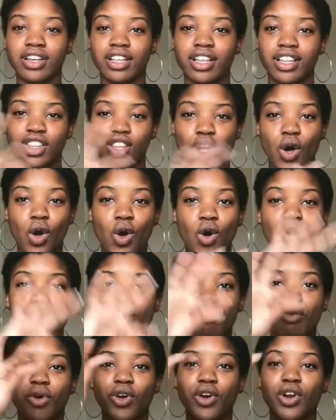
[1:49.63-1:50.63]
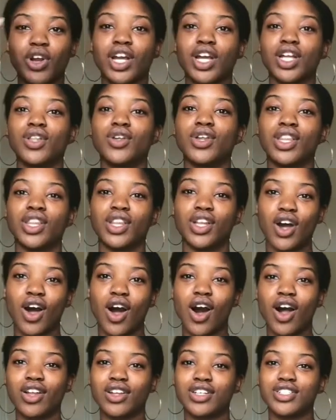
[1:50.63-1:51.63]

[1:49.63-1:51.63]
the whole border, including the collar.